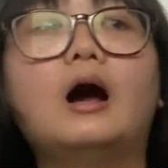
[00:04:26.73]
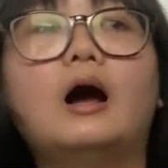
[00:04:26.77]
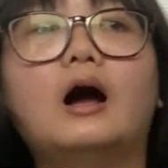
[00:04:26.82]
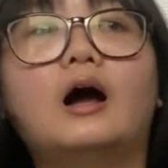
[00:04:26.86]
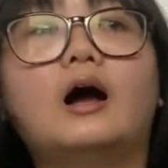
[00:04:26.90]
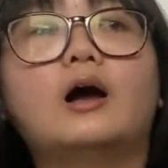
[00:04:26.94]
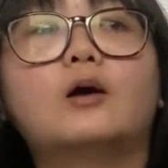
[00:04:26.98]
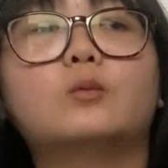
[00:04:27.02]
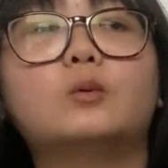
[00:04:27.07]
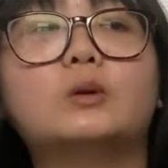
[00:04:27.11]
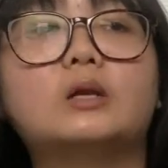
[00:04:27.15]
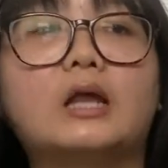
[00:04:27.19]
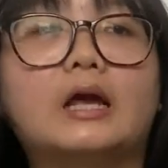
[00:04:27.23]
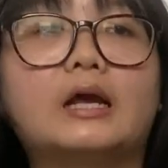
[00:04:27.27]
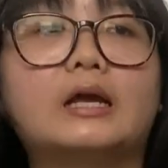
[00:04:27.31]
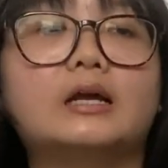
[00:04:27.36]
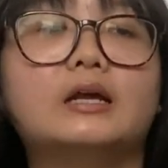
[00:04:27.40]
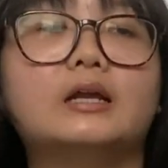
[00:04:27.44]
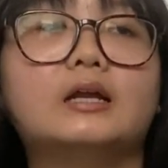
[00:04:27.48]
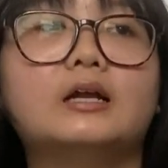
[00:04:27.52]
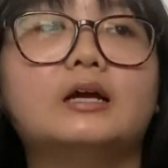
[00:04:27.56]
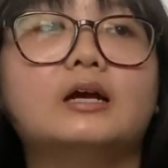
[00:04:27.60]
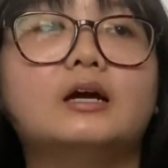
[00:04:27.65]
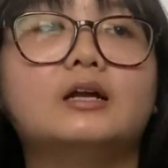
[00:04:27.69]
I would like
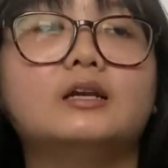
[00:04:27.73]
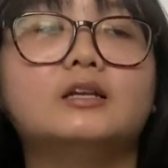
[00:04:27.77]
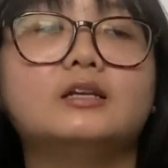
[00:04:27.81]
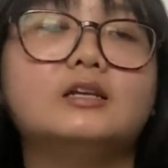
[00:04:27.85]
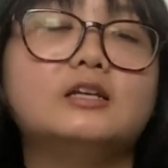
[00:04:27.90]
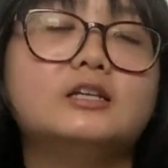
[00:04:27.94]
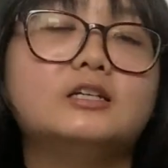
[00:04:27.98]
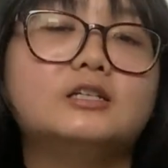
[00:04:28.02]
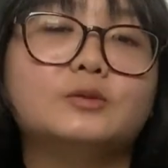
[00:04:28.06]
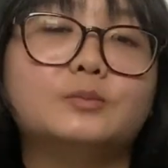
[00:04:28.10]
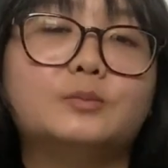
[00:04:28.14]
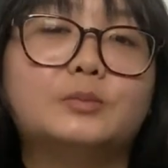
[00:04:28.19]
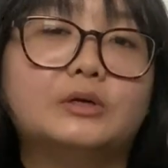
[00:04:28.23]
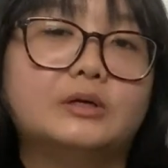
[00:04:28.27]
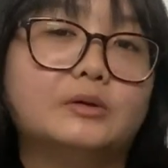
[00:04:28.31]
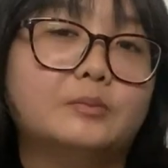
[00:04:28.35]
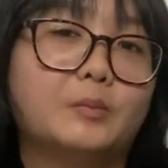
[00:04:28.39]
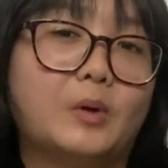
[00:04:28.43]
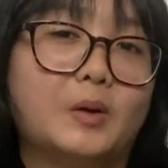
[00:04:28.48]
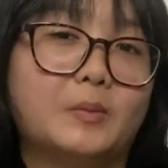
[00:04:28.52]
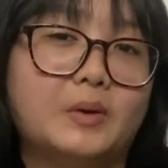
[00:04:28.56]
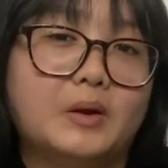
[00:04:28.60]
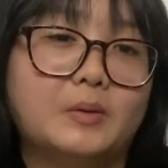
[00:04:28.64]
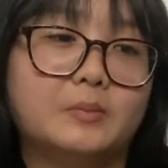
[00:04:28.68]
need to put
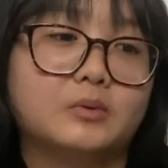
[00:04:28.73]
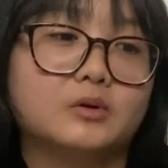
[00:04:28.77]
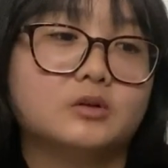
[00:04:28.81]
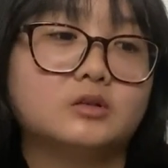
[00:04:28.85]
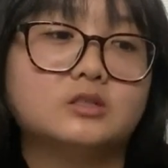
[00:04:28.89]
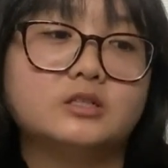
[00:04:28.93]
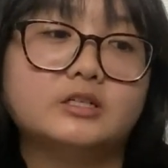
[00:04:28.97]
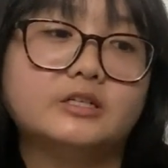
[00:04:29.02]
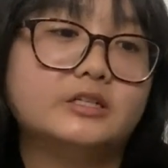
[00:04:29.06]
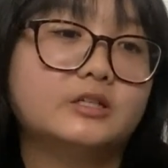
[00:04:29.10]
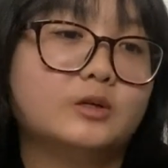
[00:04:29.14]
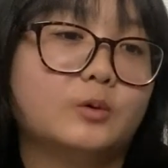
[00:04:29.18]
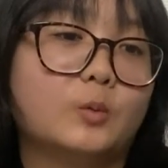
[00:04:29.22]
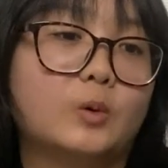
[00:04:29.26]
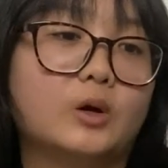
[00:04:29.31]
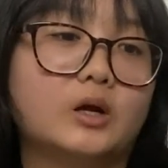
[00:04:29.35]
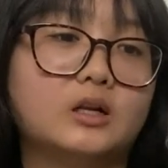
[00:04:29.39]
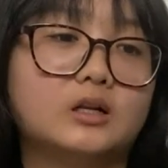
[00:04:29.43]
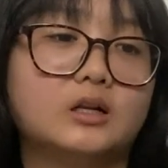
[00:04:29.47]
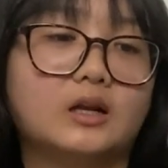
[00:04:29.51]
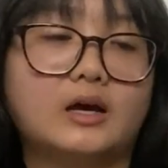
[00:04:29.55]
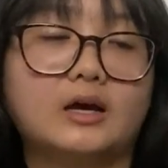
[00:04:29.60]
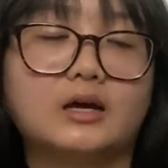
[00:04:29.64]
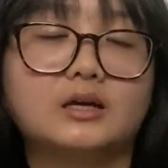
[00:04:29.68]
my papers into one
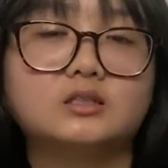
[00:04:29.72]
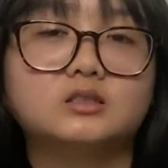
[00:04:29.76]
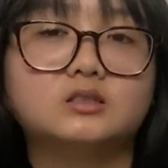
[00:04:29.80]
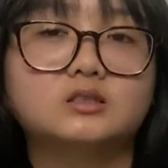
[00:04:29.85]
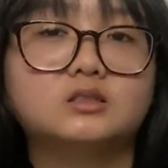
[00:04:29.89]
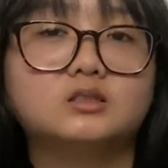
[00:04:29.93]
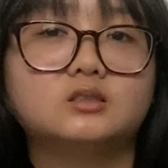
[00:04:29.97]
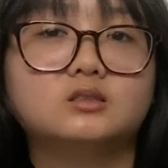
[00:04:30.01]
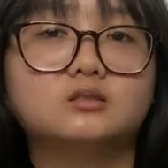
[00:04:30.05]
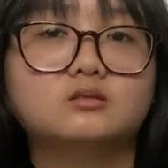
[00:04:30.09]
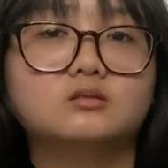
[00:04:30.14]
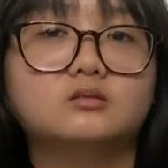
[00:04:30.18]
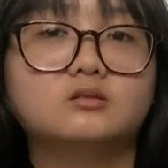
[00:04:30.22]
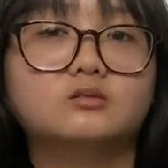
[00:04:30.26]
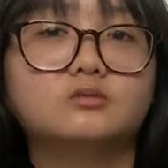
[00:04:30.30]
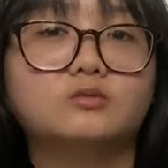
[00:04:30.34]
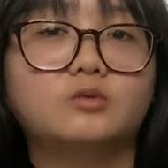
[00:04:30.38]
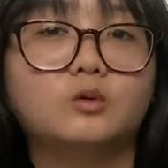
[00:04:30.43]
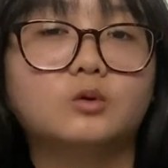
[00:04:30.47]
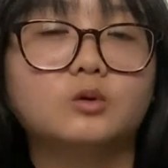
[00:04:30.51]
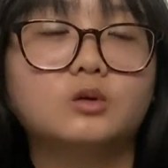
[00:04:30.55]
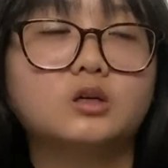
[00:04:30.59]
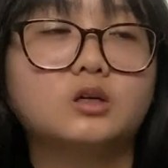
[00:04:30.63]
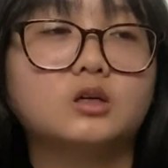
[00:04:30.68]
class
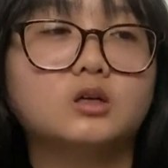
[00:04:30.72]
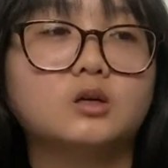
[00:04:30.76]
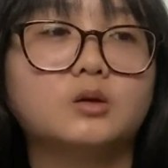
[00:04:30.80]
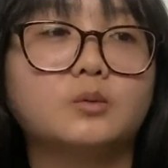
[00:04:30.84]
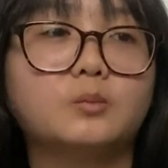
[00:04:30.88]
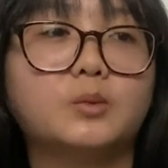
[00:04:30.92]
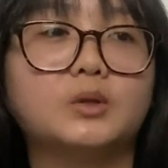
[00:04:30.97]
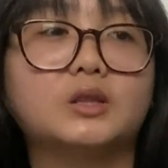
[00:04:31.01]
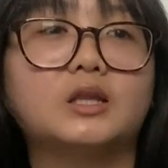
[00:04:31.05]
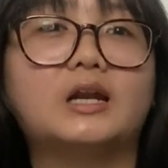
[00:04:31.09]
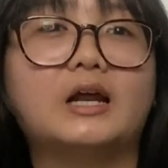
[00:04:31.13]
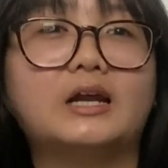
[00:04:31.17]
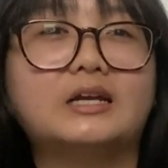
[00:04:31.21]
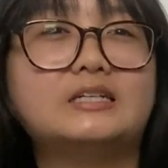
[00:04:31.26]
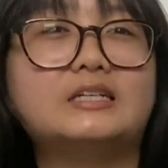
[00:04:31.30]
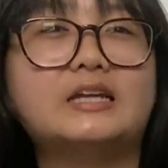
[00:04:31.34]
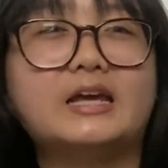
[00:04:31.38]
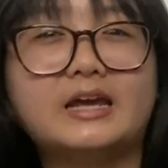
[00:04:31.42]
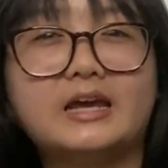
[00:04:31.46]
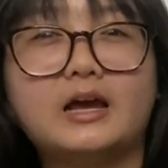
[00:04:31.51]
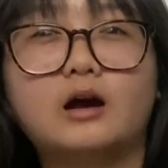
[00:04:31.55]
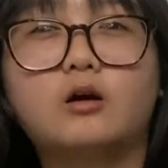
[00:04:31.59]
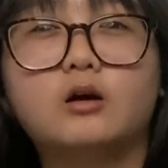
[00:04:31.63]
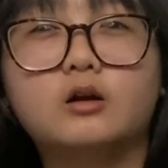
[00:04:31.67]
folder, but then I'd
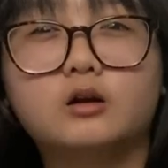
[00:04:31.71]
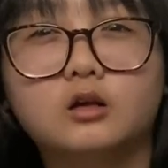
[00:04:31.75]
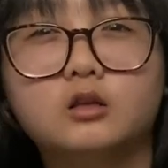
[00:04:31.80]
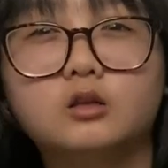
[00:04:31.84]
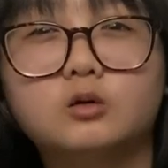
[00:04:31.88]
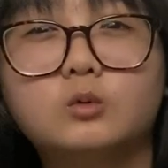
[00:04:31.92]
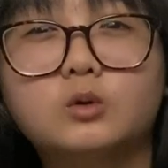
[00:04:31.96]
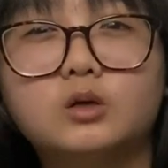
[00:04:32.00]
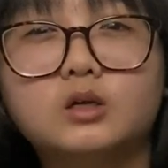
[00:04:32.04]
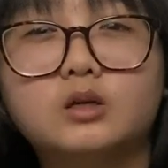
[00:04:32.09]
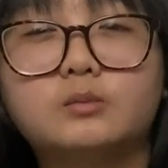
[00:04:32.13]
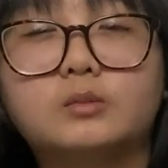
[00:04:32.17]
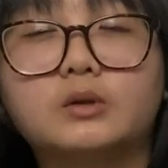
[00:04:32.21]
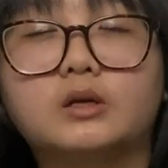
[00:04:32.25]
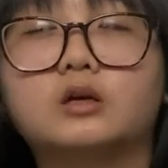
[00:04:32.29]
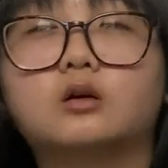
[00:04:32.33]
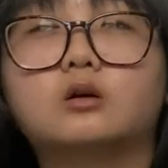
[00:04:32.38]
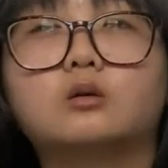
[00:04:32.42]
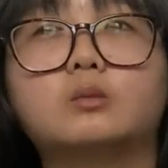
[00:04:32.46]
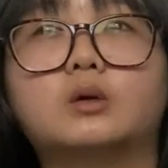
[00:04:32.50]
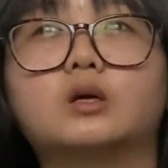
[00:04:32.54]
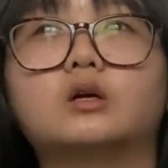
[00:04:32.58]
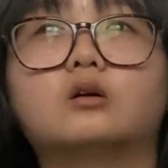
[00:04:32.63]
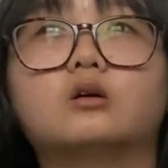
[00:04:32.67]
take out another one and be like, oh
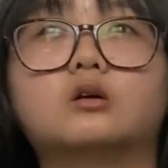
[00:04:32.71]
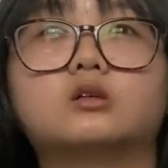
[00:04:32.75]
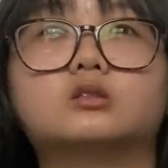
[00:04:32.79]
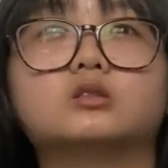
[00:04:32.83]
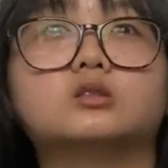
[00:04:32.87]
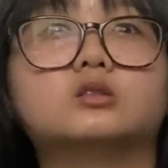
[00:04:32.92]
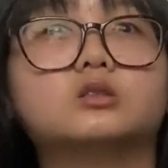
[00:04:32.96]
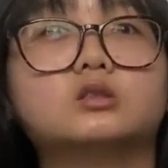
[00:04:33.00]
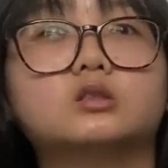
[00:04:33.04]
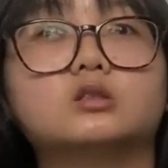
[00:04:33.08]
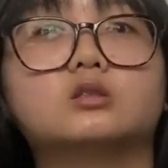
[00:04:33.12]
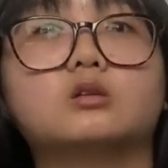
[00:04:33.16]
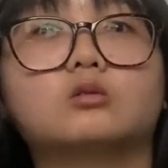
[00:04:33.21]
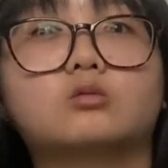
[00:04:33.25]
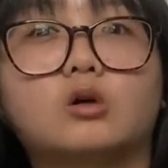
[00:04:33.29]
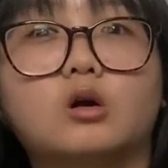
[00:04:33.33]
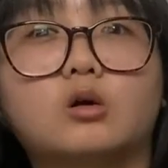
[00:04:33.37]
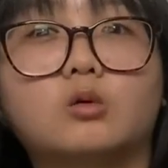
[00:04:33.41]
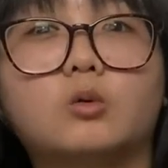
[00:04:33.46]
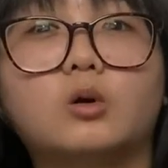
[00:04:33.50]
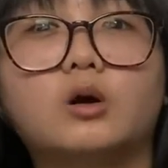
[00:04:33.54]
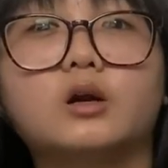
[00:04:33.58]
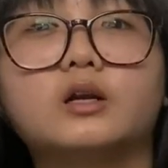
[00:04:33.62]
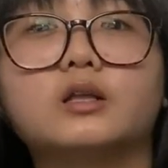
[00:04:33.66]
my gosh, this is the wrong
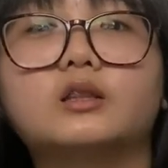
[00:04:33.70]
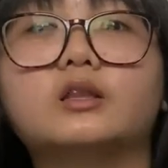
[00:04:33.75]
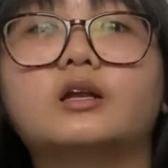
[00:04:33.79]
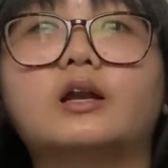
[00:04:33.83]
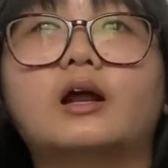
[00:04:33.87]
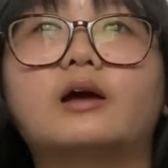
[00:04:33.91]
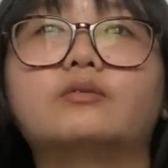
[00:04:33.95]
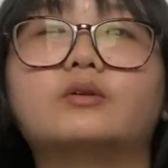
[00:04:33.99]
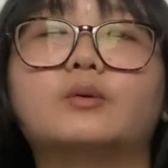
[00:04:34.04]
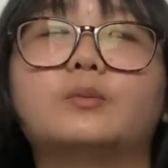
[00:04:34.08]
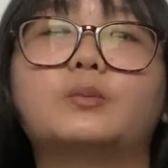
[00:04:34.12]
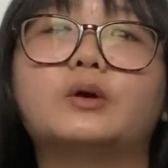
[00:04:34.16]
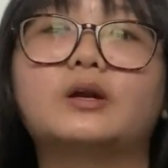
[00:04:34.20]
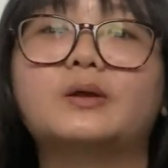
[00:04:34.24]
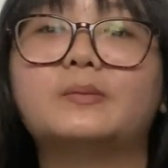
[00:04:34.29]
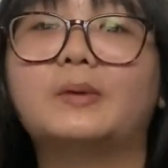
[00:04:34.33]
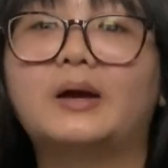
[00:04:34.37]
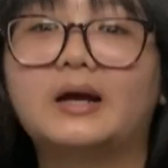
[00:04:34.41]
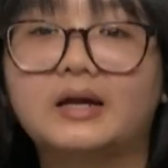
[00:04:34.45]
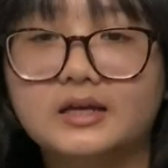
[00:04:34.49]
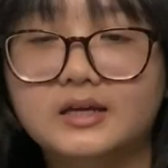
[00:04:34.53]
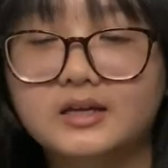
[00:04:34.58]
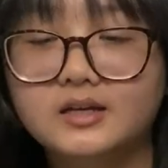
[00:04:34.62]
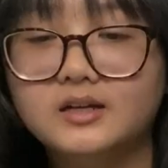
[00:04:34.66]
one, and then I have to put it
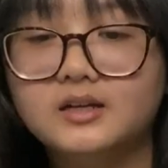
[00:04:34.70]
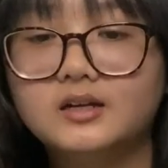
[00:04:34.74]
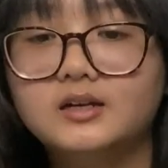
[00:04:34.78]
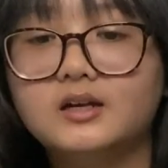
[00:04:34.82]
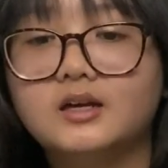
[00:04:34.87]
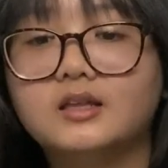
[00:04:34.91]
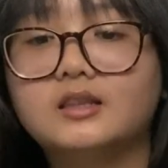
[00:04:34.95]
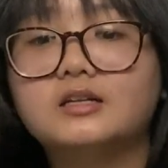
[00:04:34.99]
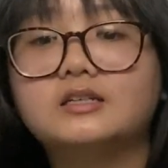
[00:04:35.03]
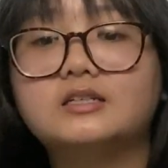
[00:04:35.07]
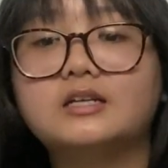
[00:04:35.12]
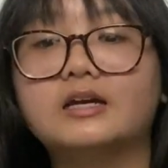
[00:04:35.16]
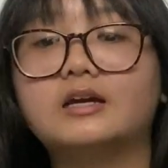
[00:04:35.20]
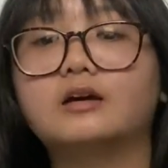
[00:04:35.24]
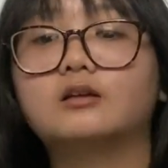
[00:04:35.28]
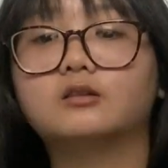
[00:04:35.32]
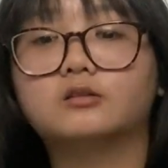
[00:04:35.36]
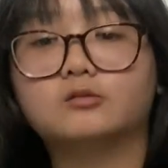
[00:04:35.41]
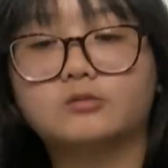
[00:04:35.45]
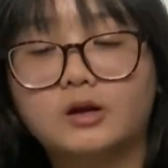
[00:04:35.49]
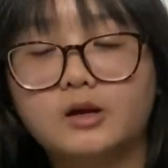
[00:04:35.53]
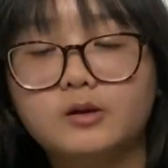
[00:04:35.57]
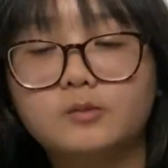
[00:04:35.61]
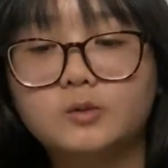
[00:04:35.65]
back in and then take out the
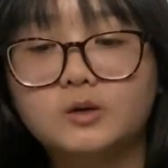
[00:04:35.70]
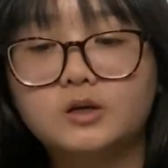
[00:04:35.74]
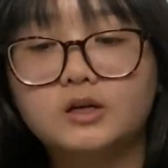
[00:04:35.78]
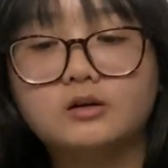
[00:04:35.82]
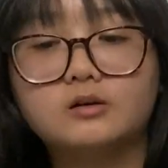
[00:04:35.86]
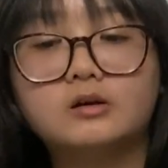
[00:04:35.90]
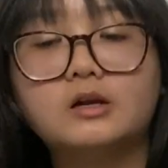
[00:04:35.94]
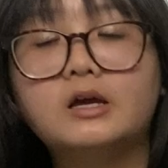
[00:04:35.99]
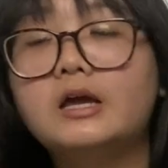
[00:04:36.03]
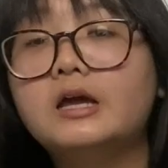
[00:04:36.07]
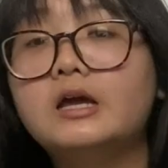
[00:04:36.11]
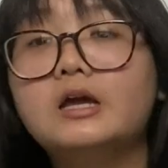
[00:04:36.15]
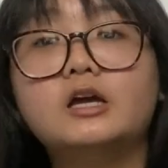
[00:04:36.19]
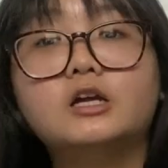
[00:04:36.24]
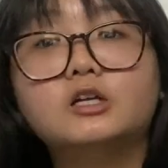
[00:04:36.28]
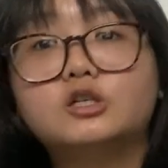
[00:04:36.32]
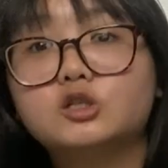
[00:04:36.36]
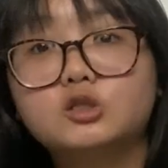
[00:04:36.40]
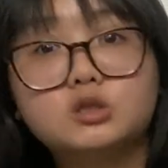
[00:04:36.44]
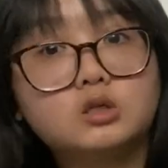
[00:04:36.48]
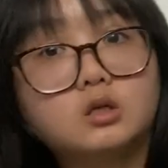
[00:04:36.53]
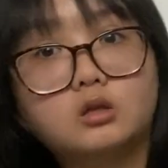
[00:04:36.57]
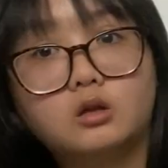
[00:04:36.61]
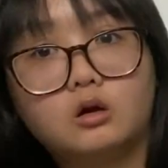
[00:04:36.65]
right one out. It's
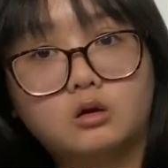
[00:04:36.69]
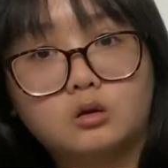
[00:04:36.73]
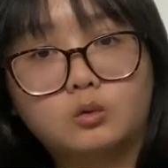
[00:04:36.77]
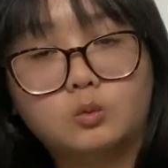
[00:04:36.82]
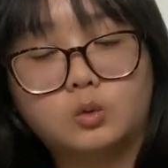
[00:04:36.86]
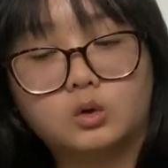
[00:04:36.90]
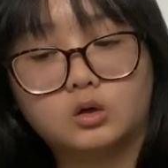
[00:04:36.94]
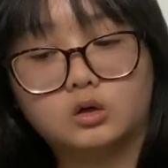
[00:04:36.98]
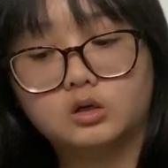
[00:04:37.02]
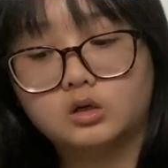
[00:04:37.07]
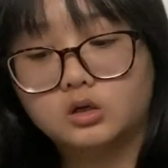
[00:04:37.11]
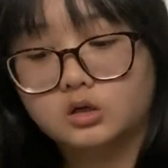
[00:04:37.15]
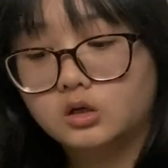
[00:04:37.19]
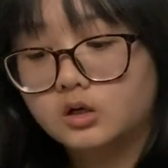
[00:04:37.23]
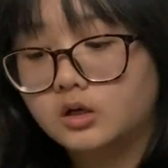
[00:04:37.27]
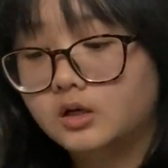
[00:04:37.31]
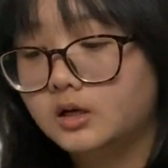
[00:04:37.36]
just a lot of work.